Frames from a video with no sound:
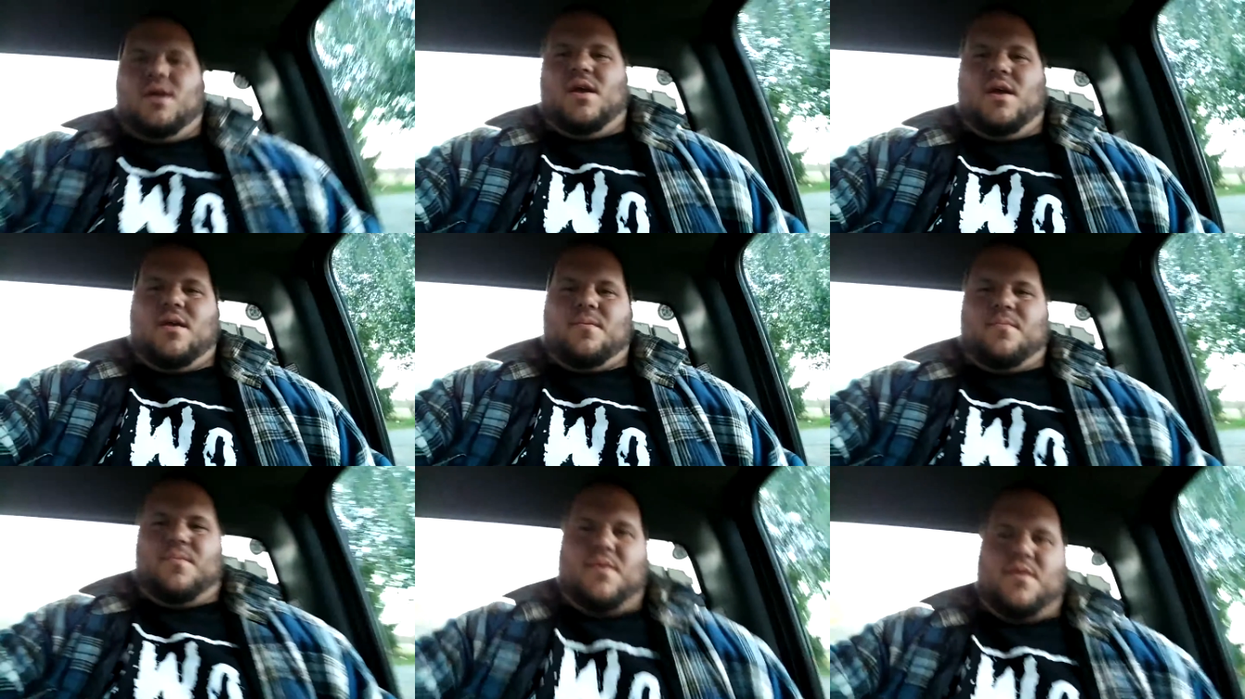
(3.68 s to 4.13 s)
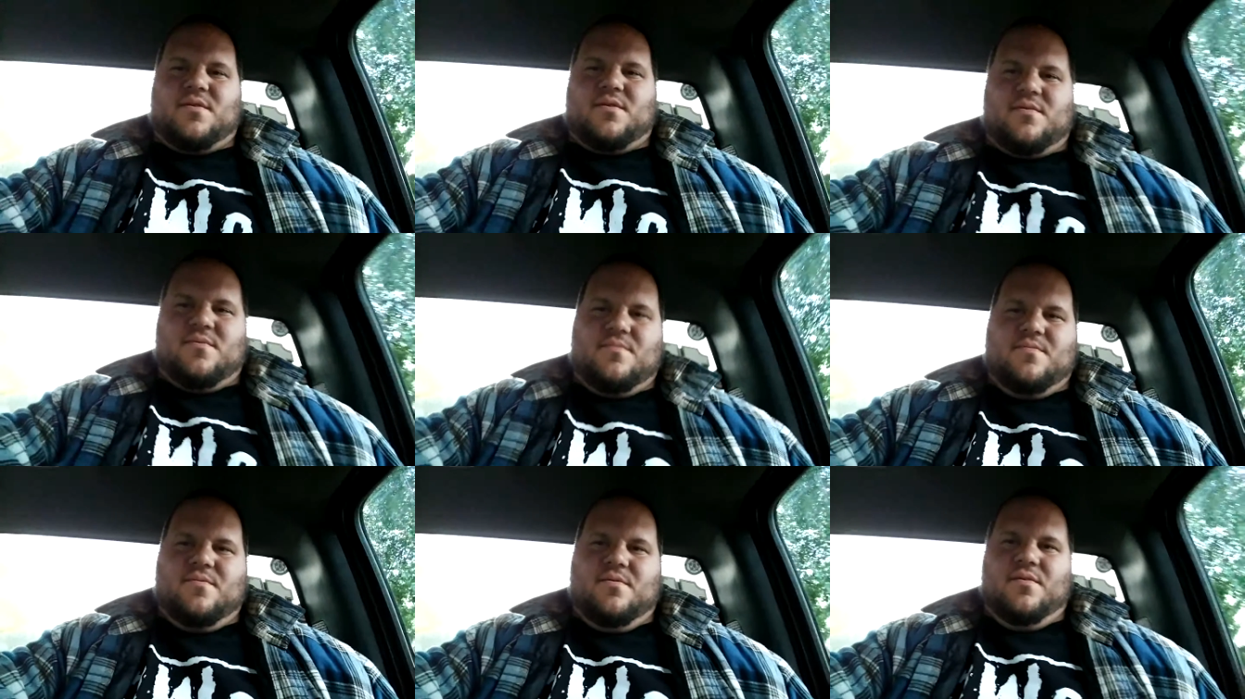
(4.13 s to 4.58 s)
Hey everybody,
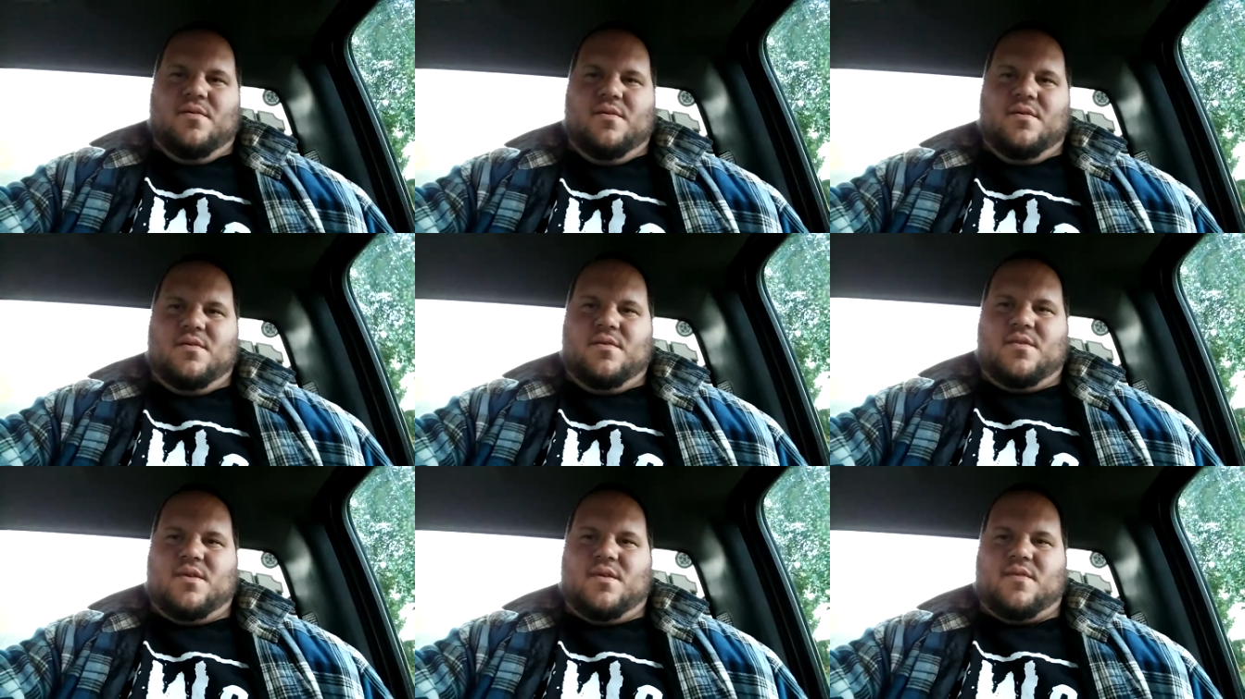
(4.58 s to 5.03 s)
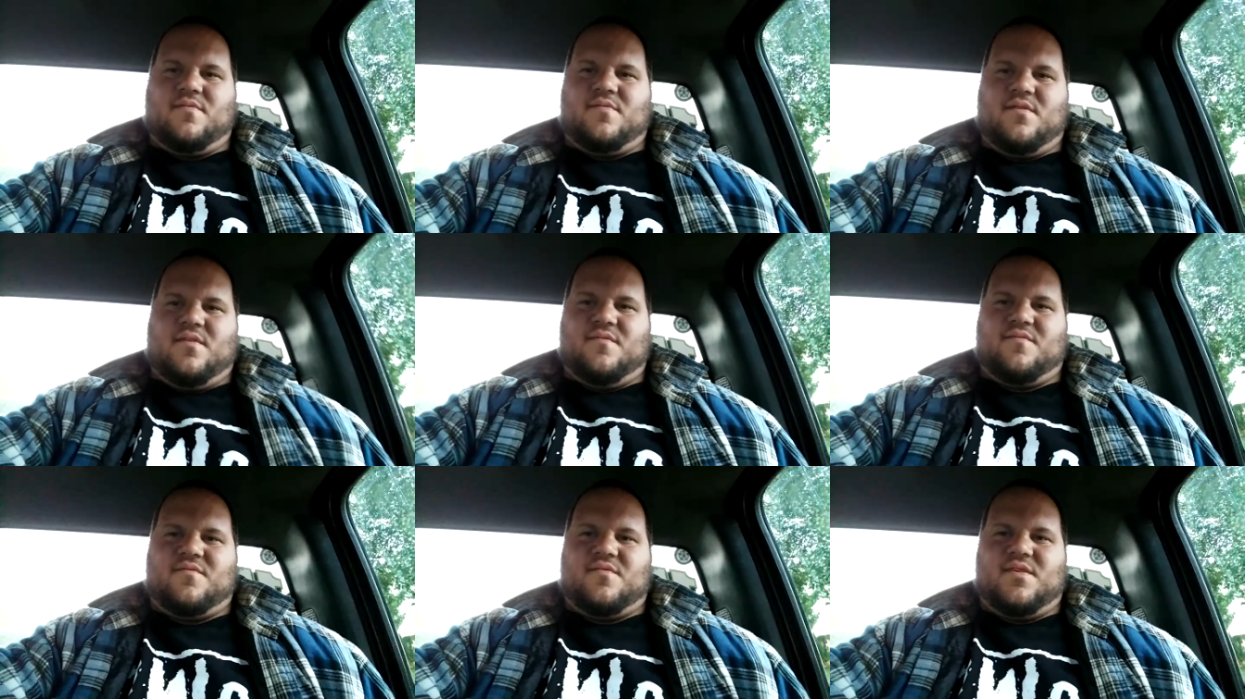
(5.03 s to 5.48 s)
Dan
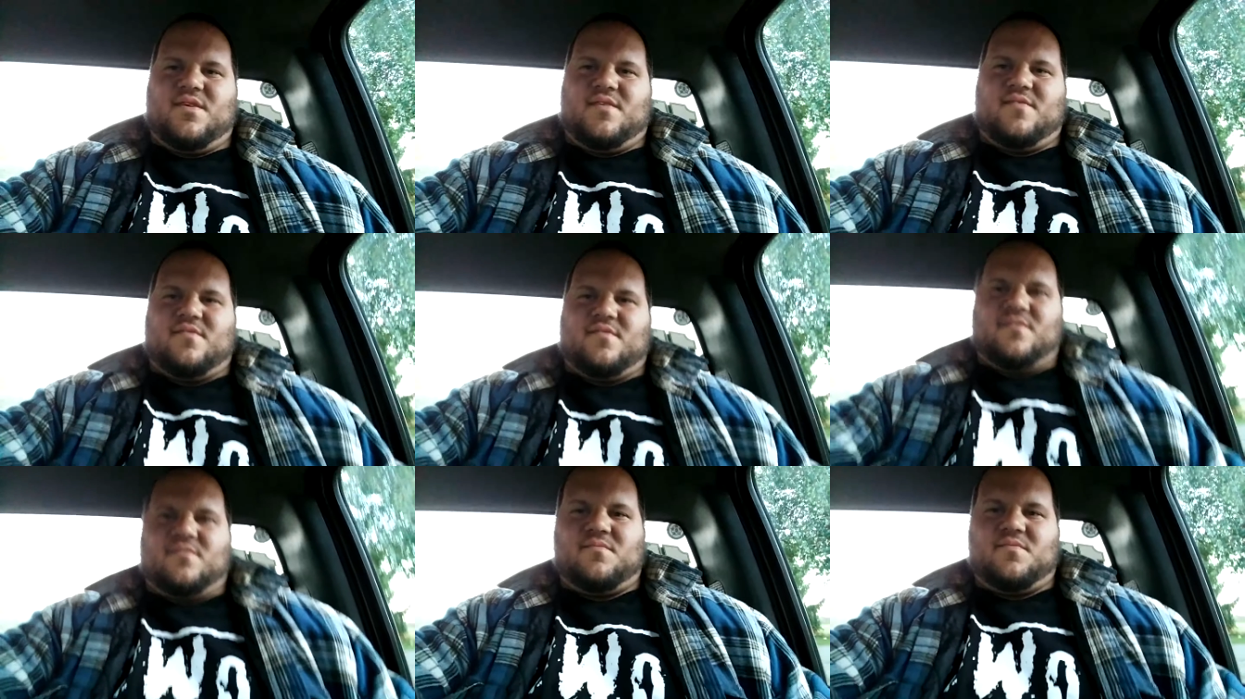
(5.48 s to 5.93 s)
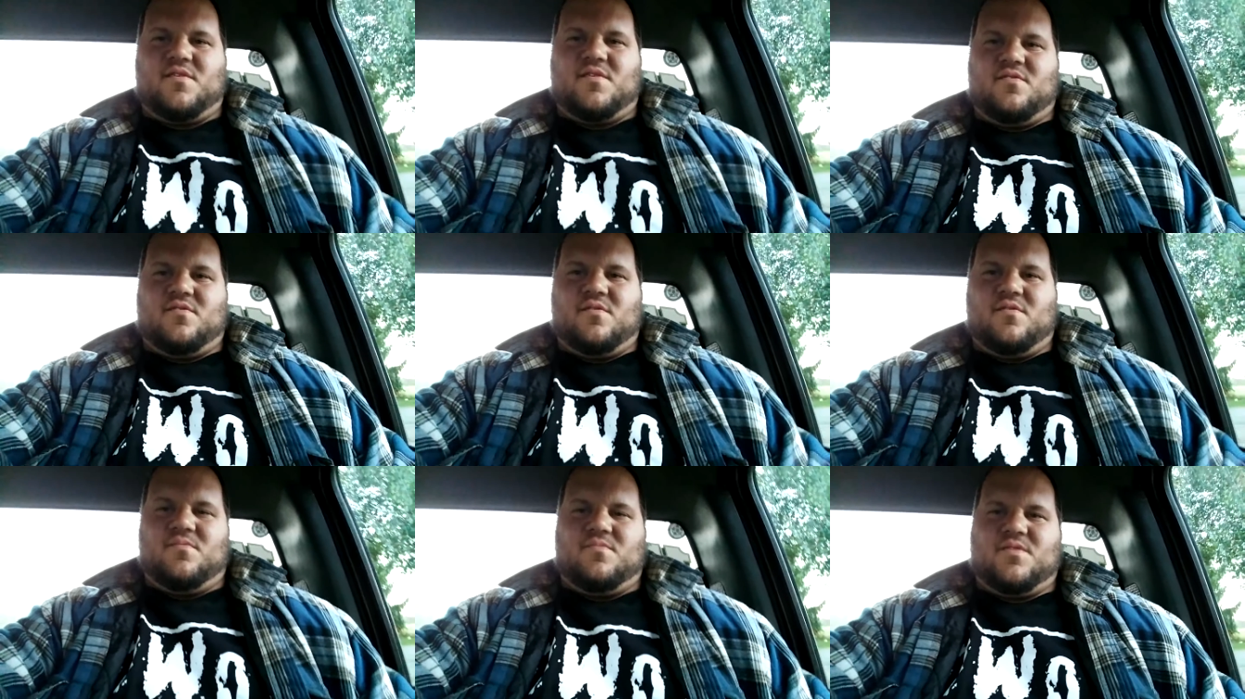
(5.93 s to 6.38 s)
Simon for Dan Simon's
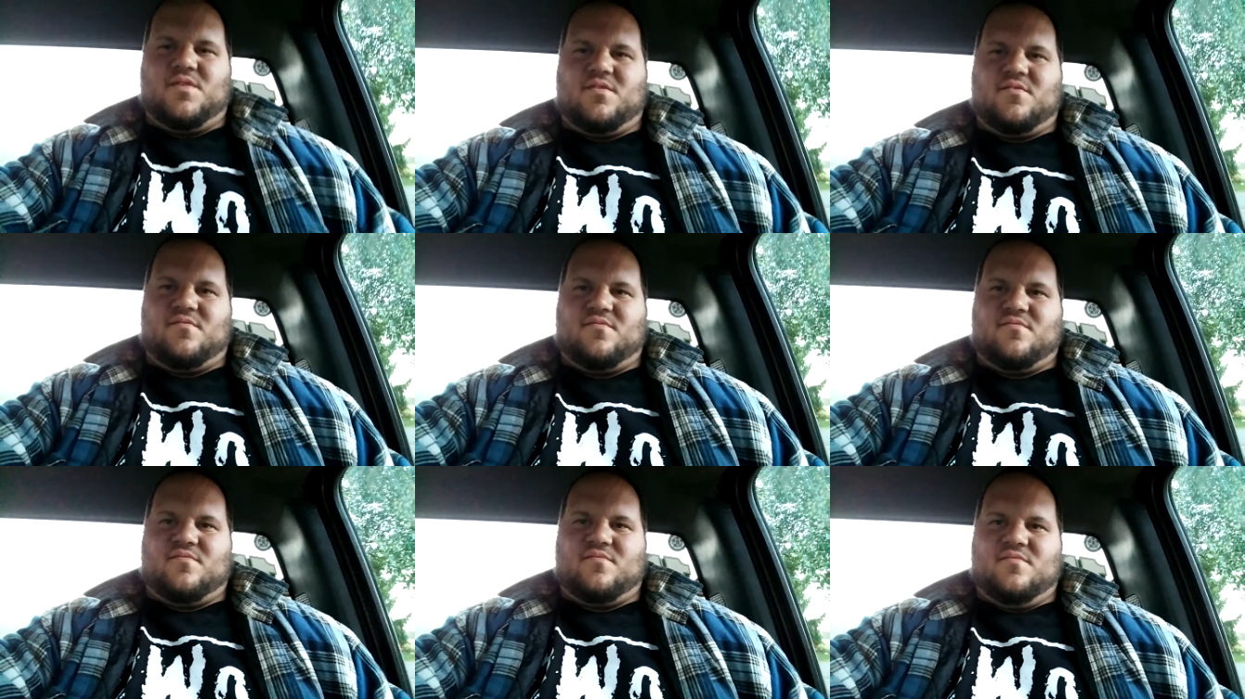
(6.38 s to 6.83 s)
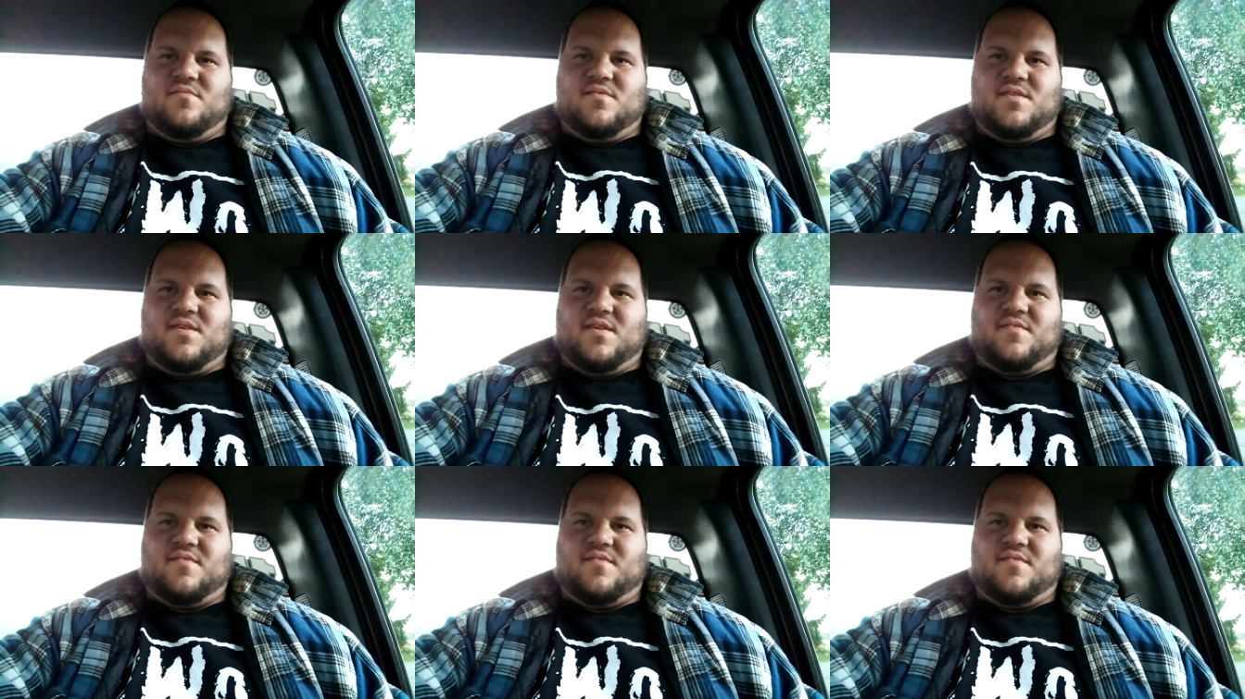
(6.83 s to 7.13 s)
YouTube channel,